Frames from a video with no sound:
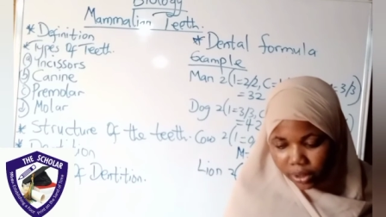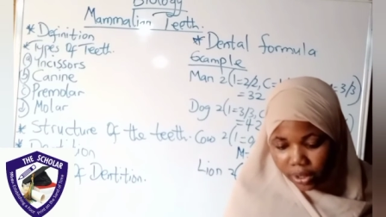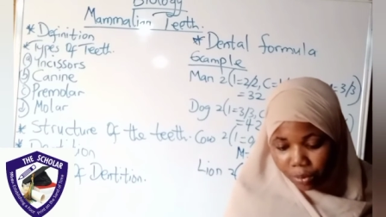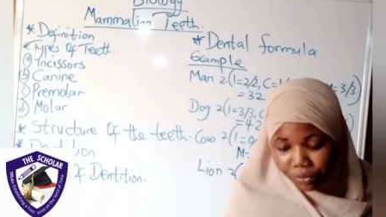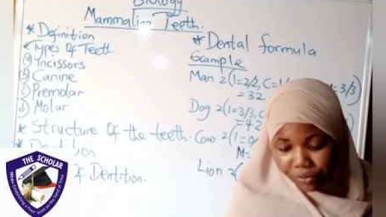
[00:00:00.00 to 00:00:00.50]

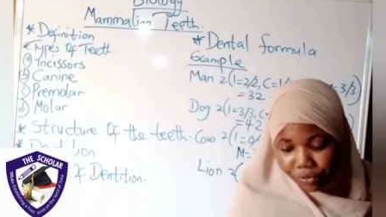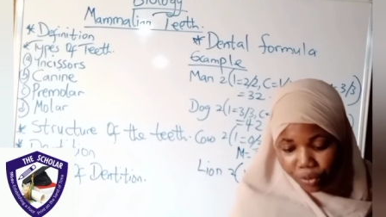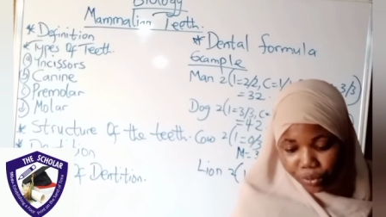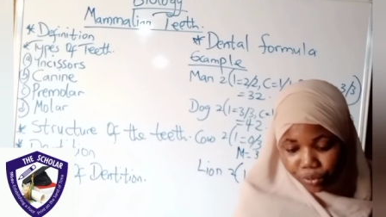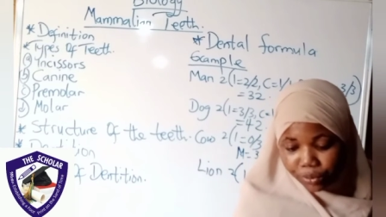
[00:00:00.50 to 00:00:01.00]
Now moving
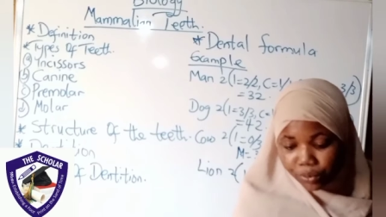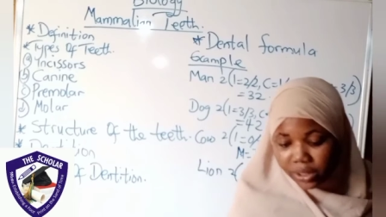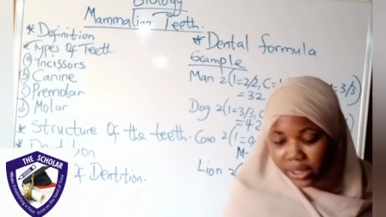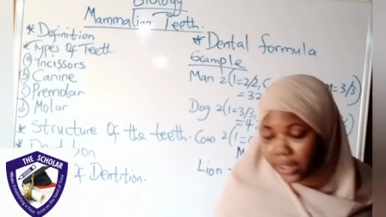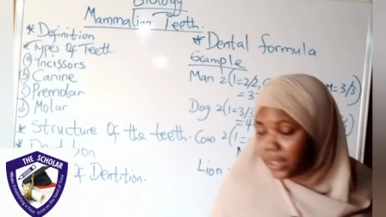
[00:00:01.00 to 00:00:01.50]
forward, we'll be
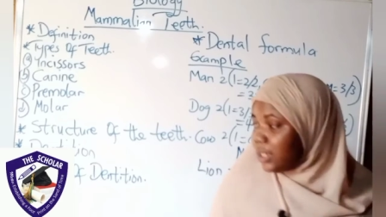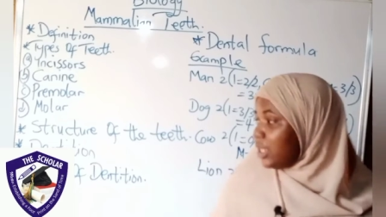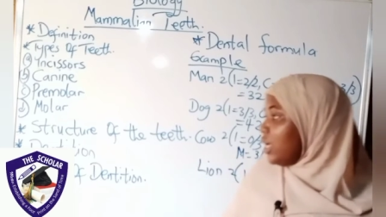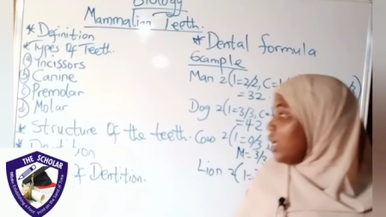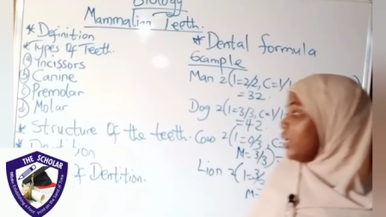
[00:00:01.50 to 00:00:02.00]
looking at
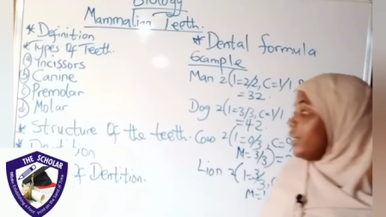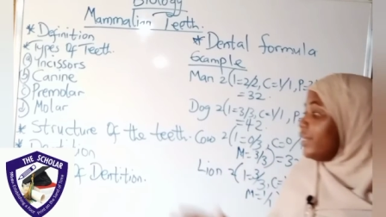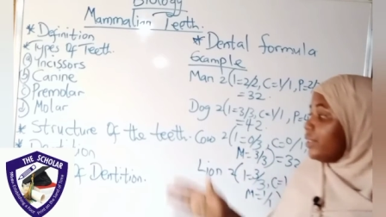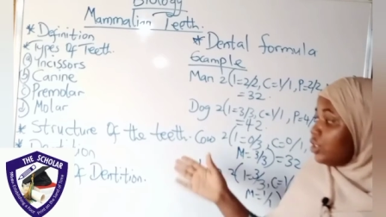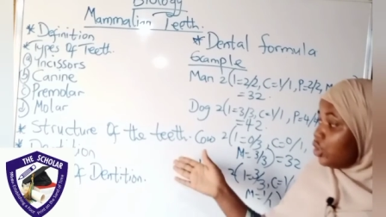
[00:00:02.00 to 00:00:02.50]

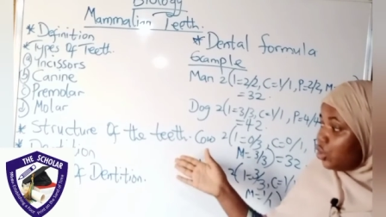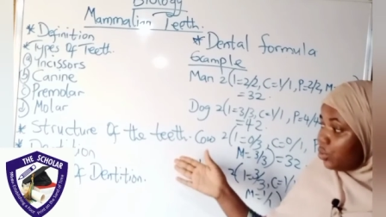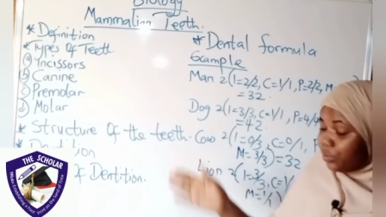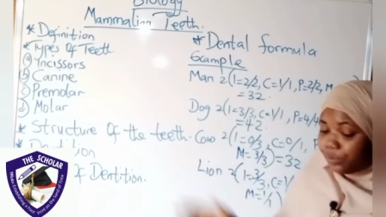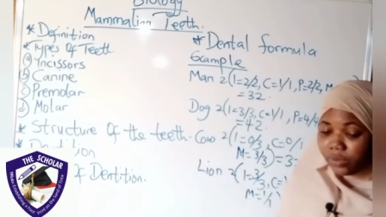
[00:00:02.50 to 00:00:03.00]
dentition.